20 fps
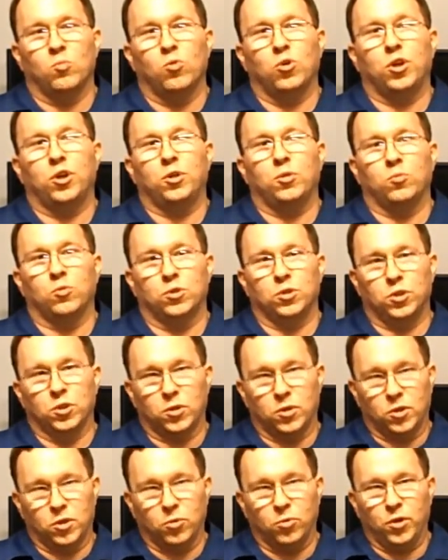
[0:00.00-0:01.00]
what
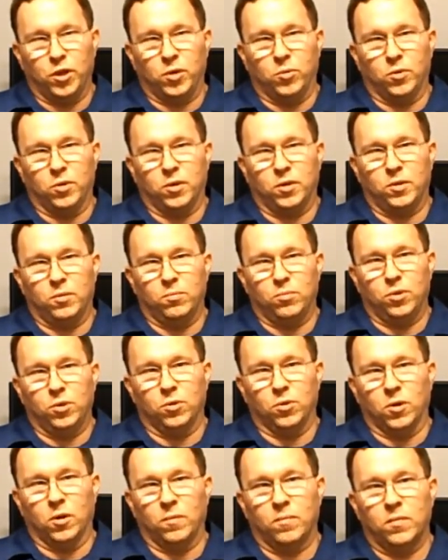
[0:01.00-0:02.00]
you're doing with a
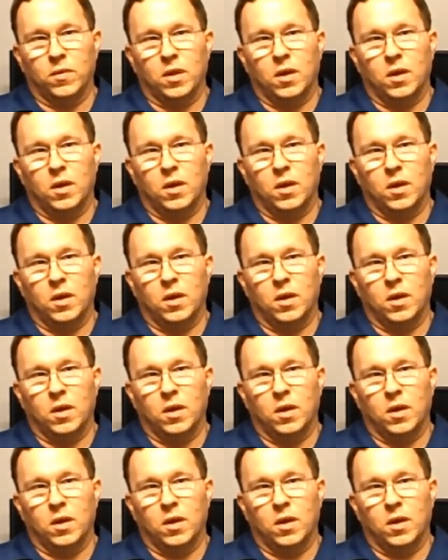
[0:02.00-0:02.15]
computer.